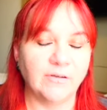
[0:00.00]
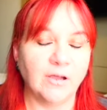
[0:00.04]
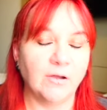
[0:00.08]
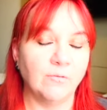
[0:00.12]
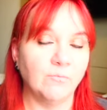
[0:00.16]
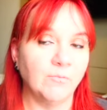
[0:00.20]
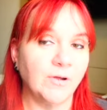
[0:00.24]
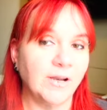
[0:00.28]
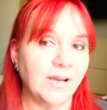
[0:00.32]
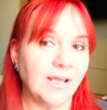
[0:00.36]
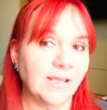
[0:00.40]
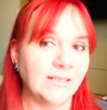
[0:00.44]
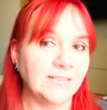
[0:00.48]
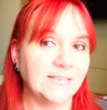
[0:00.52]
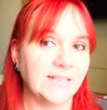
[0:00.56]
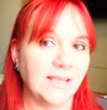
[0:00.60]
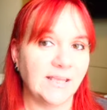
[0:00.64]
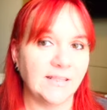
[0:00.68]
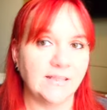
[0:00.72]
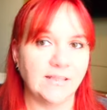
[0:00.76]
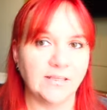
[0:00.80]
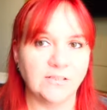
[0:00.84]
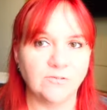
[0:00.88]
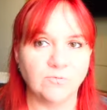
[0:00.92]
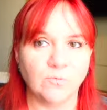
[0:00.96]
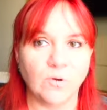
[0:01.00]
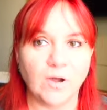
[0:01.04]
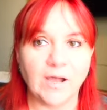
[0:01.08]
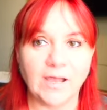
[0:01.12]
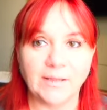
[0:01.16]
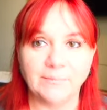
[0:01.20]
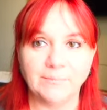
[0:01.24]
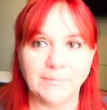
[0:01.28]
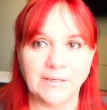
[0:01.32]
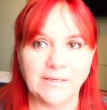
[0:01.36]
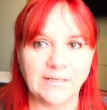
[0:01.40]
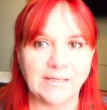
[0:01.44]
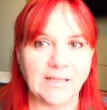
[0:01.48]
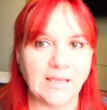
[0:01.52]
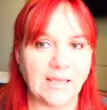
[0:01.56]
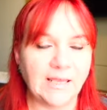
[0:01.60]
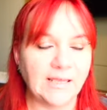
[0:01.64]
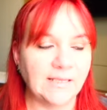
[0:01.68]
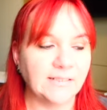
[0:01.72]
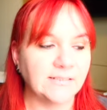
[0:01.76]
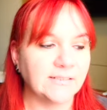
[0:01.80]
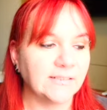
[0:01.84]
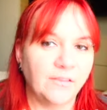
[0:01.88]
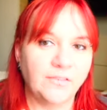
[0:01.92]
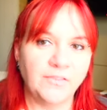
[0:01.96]
And when I say this, what I mean
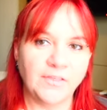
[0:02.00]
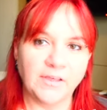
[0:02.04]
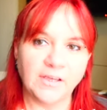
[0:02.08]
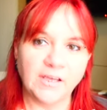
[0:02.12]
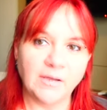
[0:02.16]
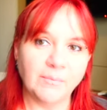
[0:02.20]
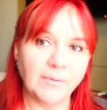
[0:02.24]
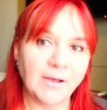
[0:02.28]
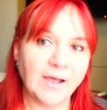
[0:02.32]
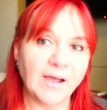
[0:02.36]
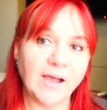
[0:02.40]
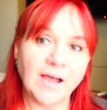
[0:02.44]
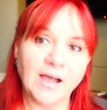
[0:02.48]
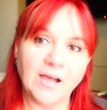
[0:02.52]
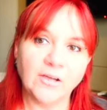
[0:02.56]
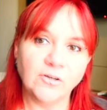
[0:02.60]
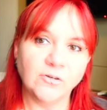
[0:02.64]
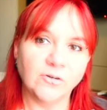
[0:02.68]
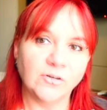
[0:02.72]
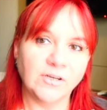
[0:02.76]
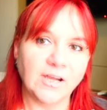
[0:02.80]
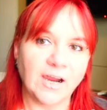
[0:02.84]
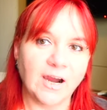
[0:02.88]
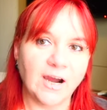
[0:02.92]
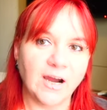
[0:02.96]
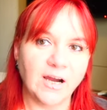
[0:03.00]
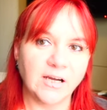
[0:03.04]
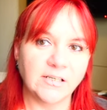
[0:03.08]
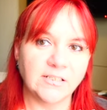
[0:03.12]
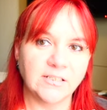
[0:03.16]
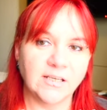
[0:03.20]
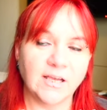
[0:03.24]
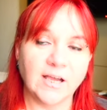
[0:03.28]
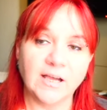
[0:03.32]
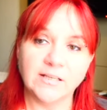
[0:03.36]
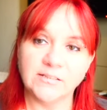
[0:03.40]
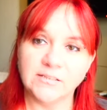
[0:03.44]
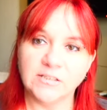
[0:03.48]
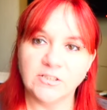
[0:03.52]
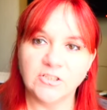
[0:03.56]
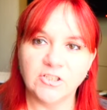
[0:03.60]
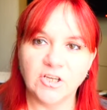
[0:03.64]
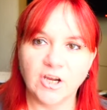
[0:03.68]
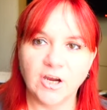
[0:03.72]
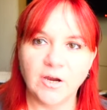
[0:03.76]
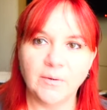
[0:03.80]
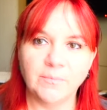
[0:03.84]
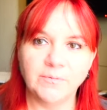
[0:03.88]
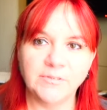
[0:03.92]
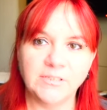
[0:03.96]
is think about how your character has
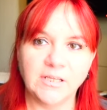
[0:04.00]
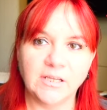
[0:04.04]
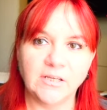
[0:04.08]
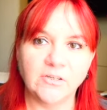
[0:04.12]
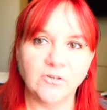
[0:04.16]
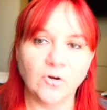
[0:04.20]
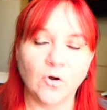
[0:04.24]
interpreted